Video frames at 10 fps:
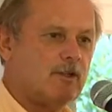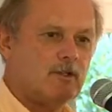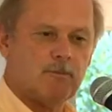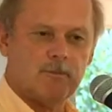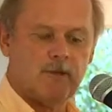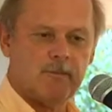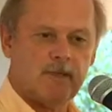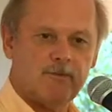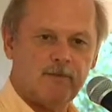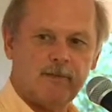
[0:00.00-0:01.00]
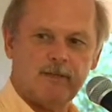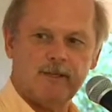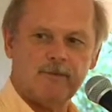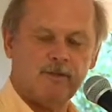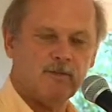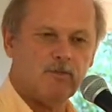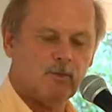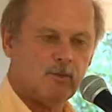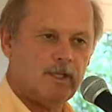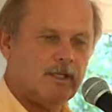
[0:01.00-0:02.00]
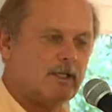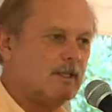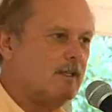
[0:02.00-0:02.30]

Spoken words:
I brought my family up there for a week,